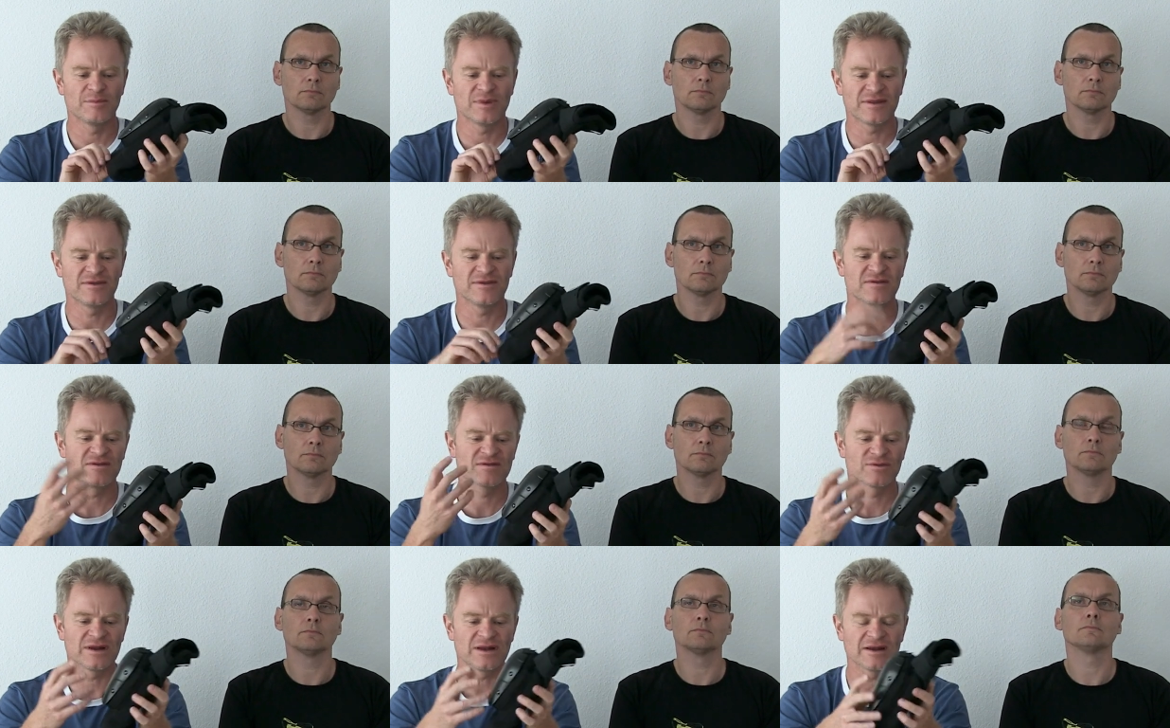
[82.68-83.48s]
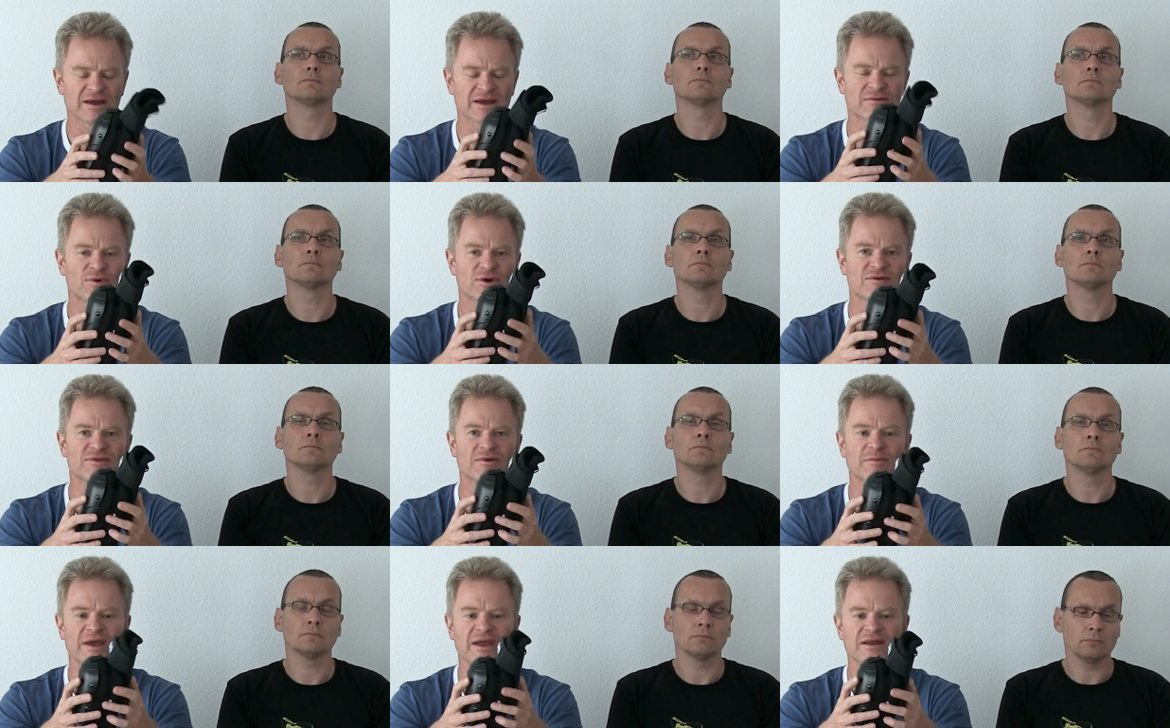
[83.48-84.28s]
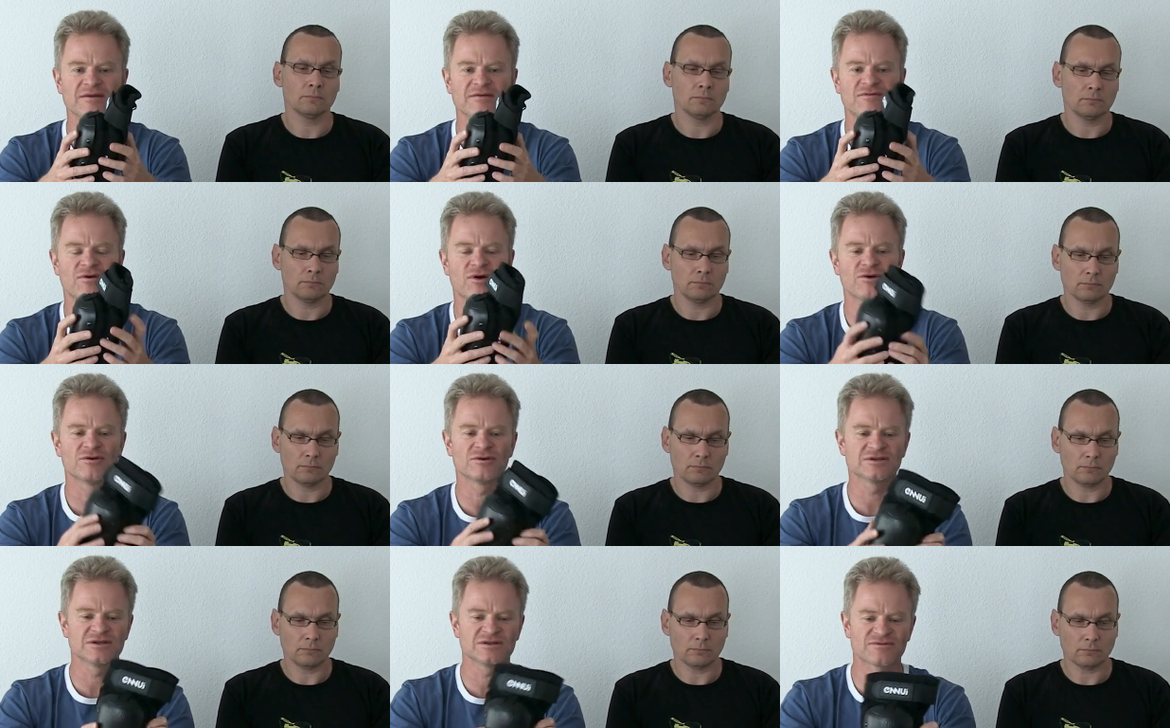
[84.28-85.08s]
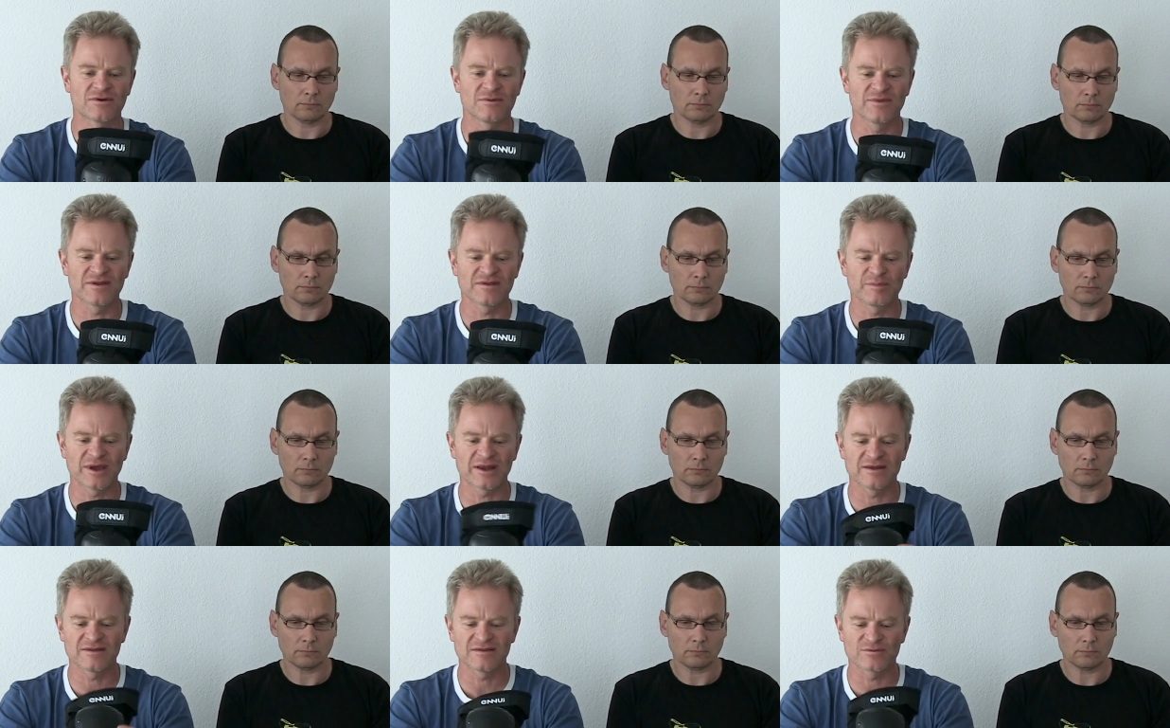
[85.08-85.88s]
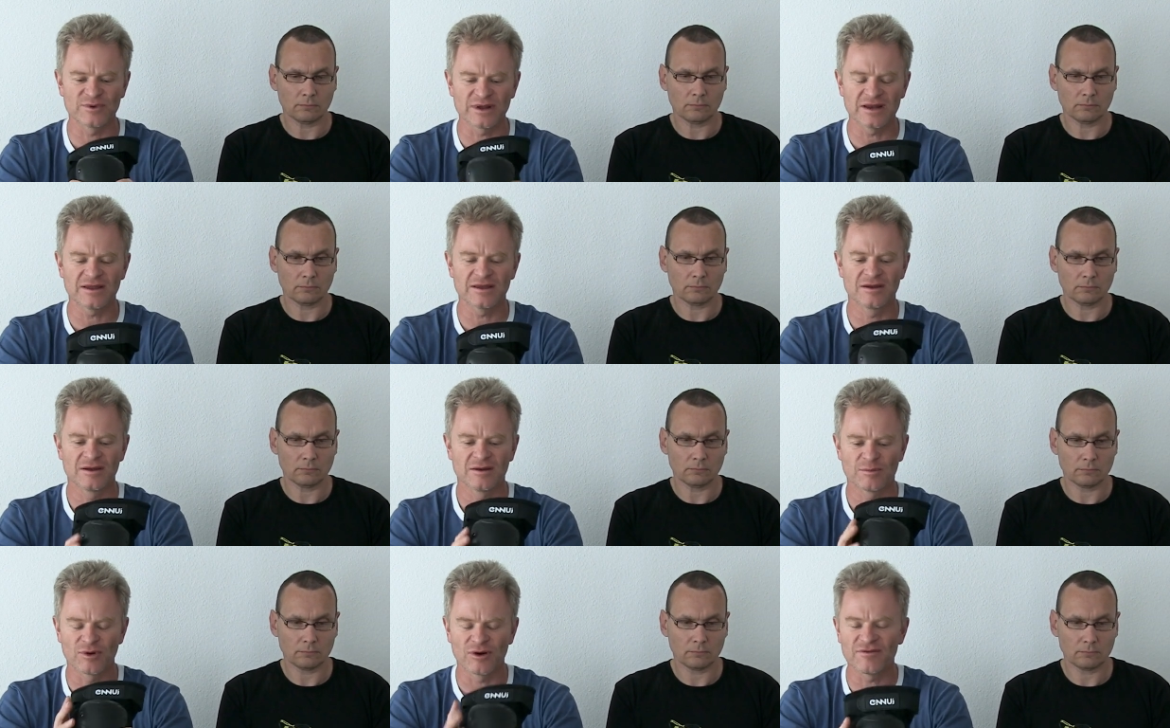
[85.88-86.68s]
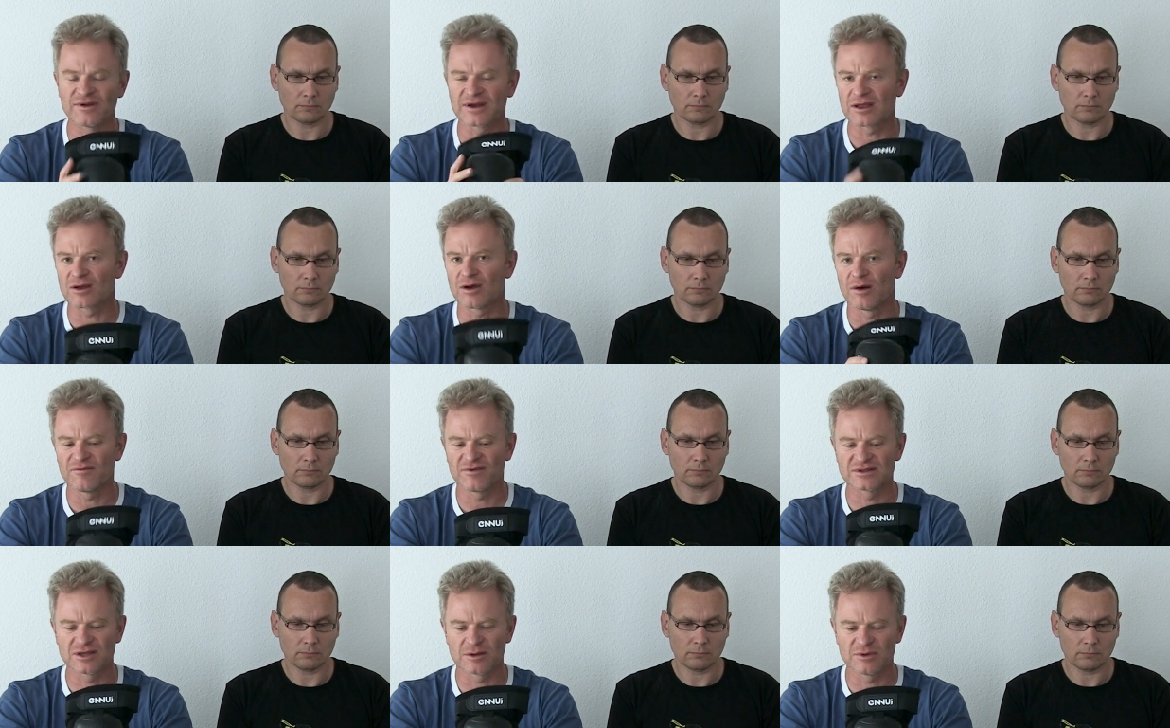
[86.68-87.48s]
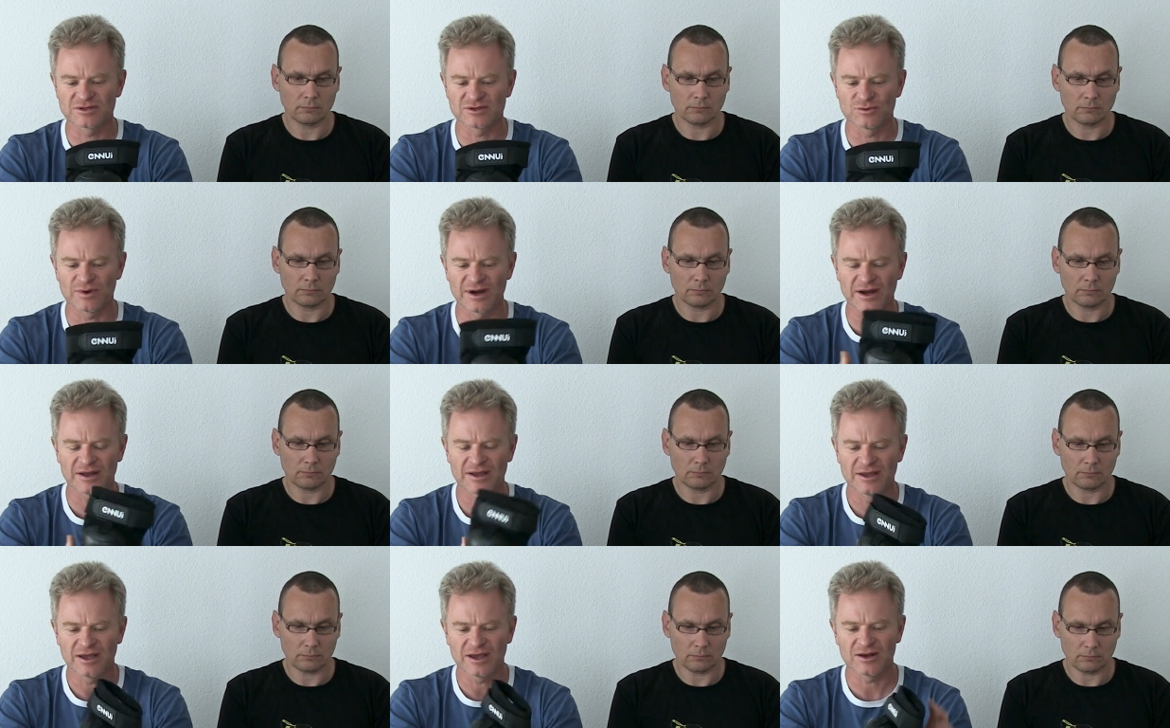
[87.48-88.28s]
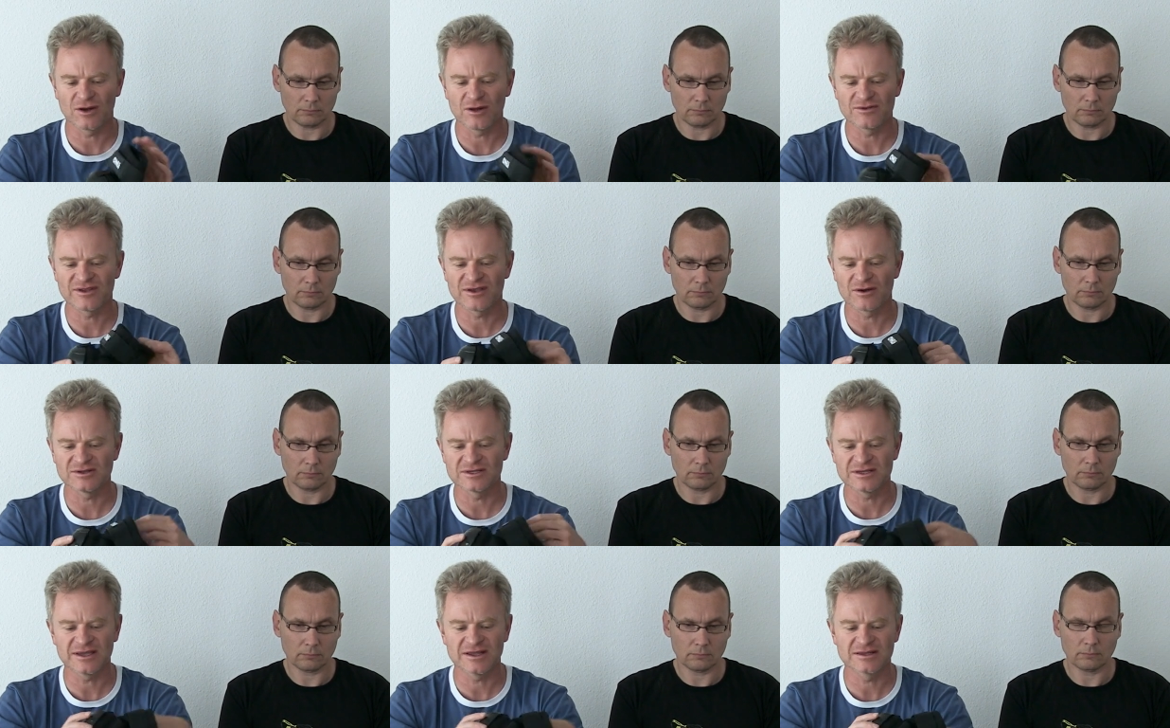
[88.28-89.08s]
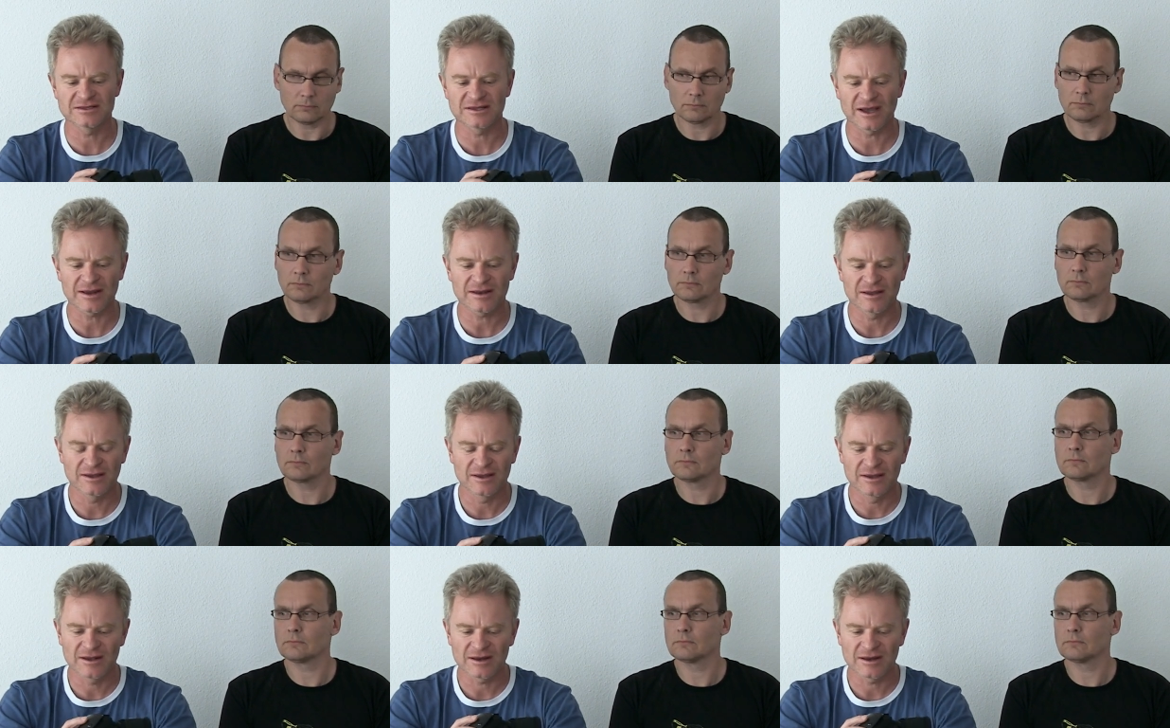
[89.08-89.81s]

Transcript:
Speaker 1: but this is really like one of the main focuses from this pad is really perfect and comfortable to wear and all the on the inside